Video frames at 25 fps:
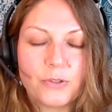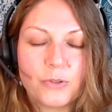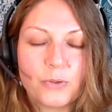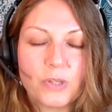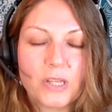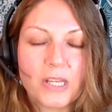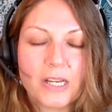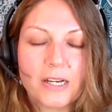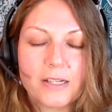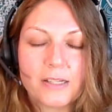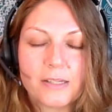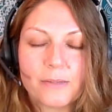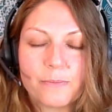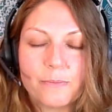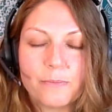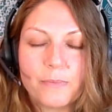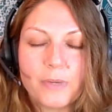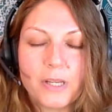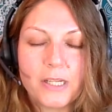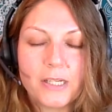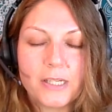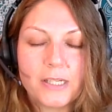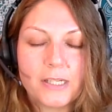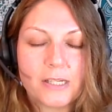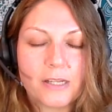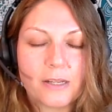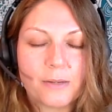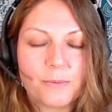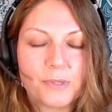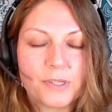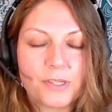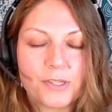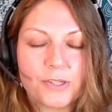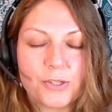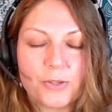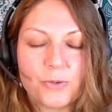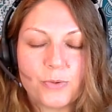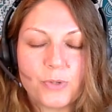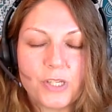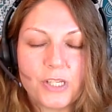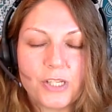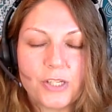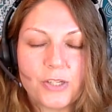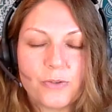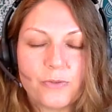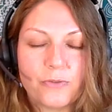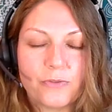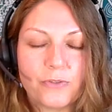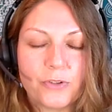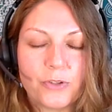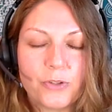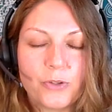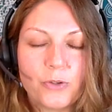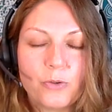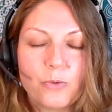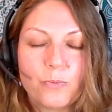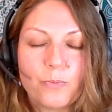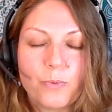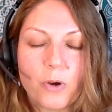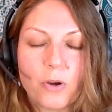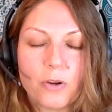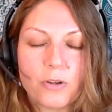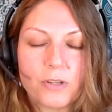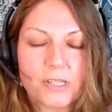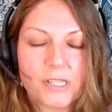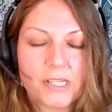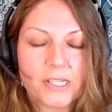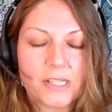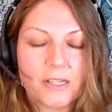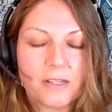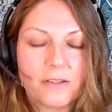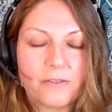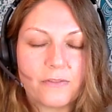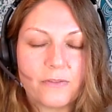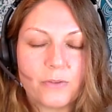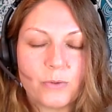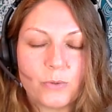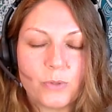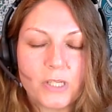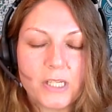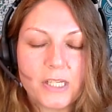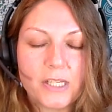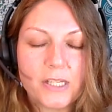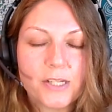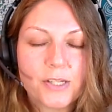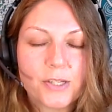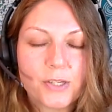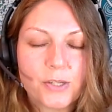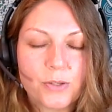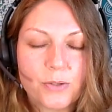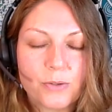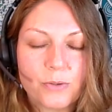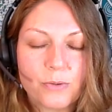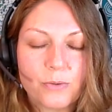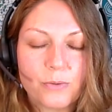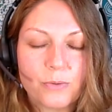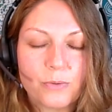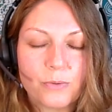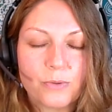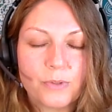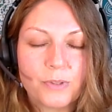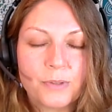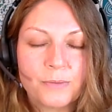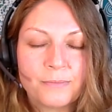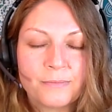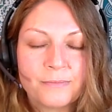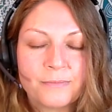Do that as many times as you need to for you. Pause it if you need to.